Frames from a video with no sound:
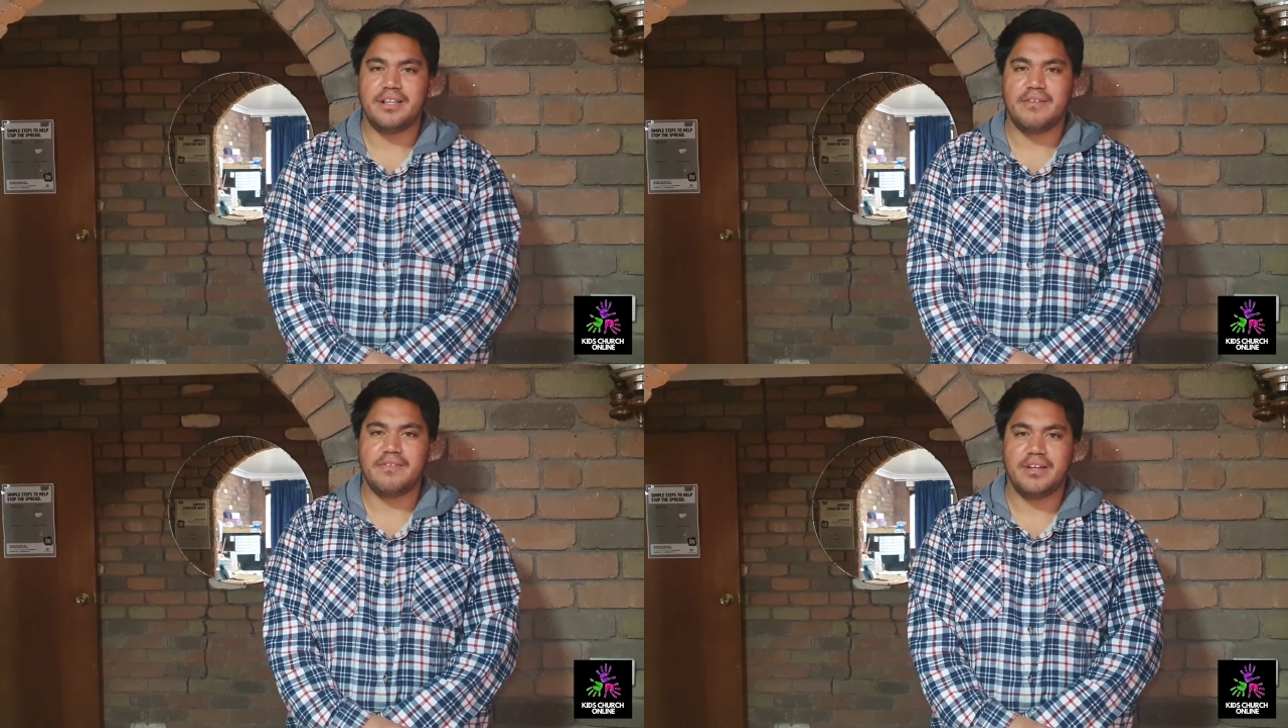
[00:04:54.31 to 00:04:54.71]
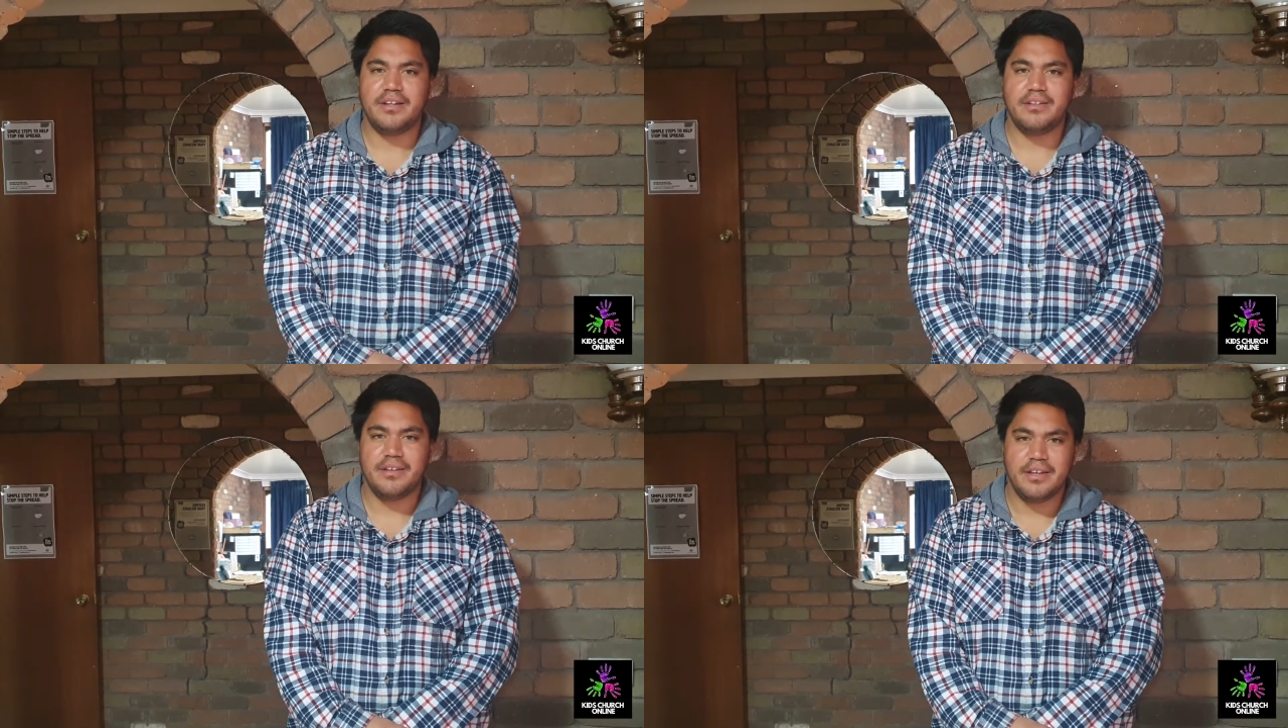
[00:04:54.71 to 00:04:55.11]
lovely,
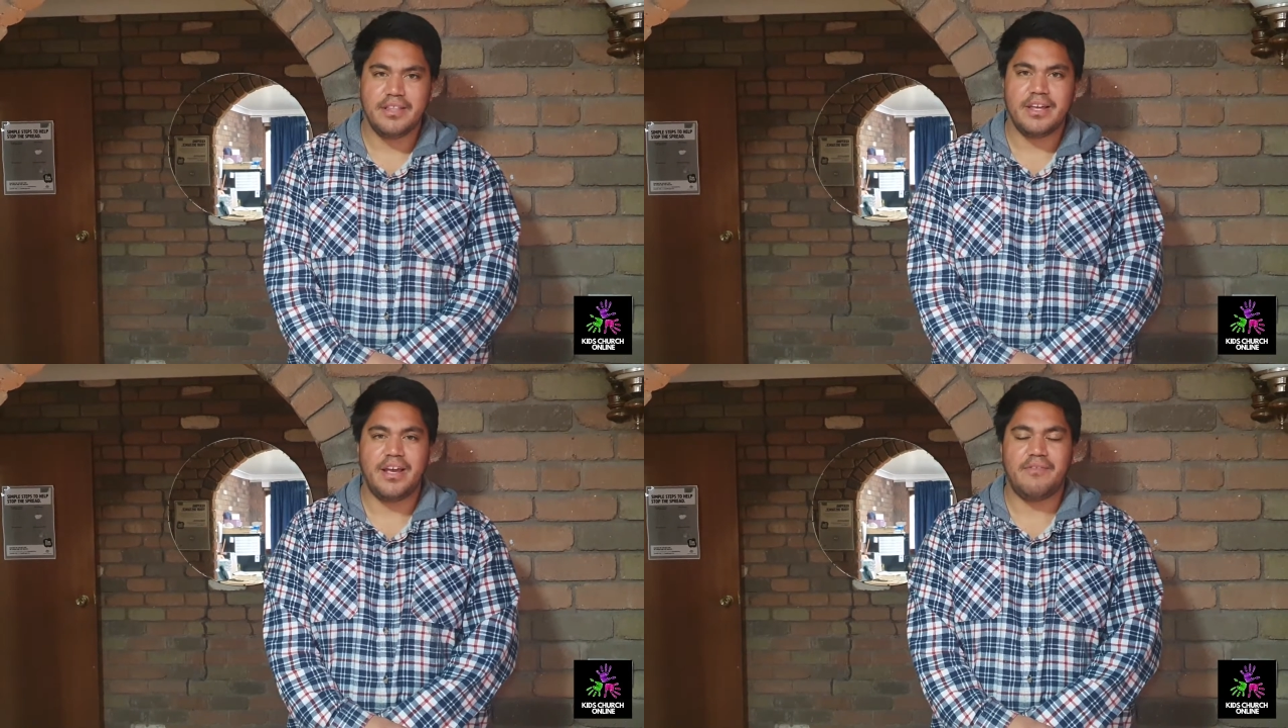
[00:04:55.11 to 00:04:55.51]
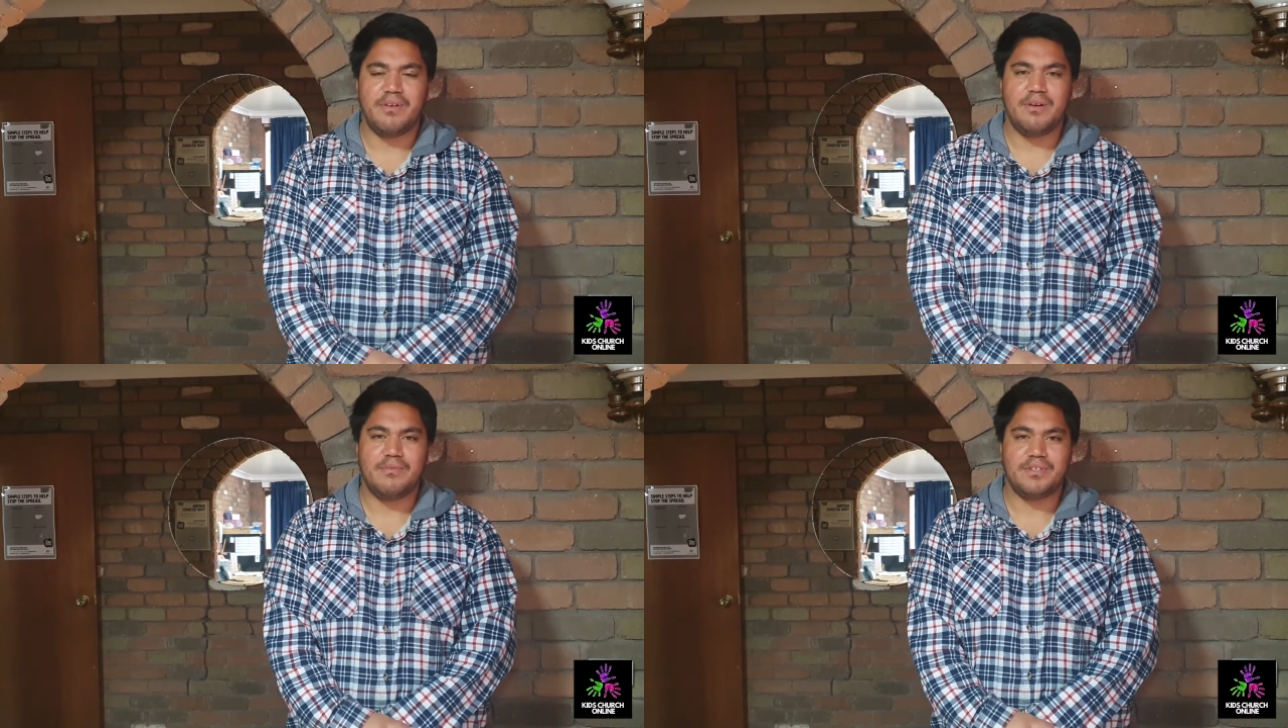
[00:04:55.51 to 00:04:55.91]
that
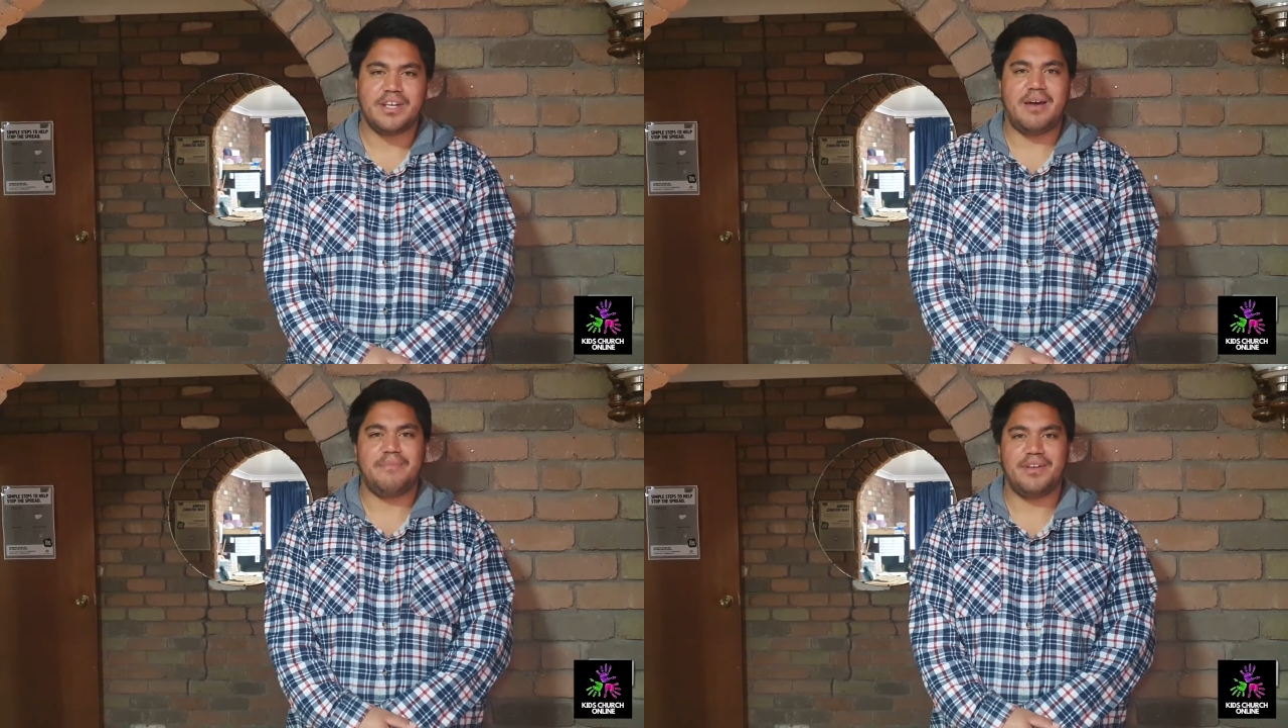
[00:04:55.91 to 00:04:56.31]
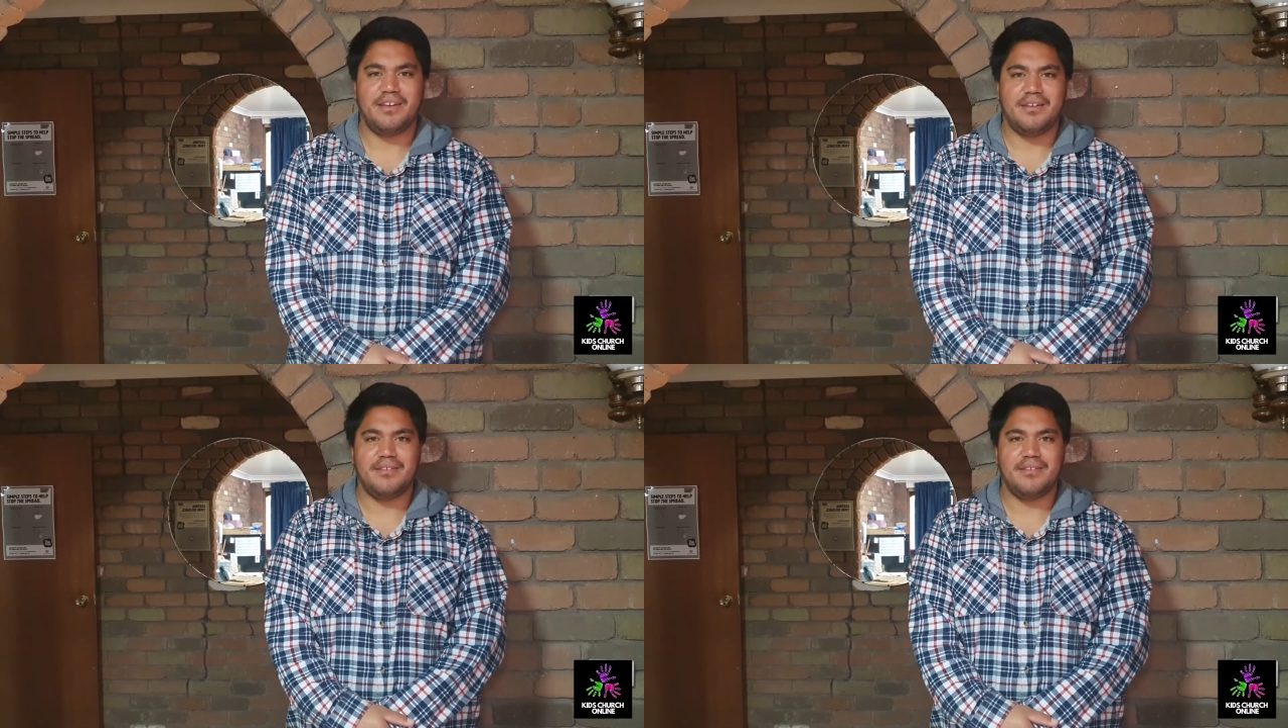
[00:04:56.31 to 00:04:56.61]
everyone was happy.